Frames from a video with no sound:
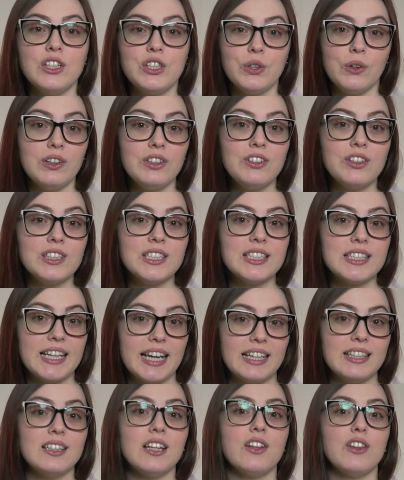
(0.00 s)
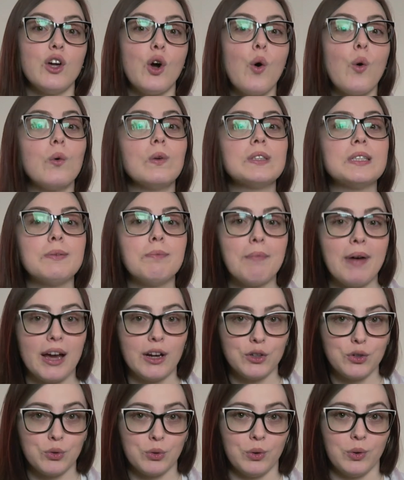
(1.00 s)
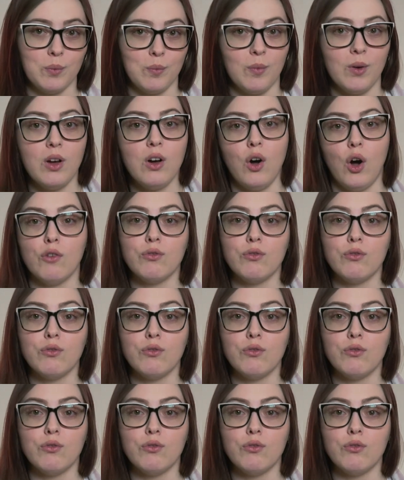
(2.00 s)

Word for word: to understand the whole spectrum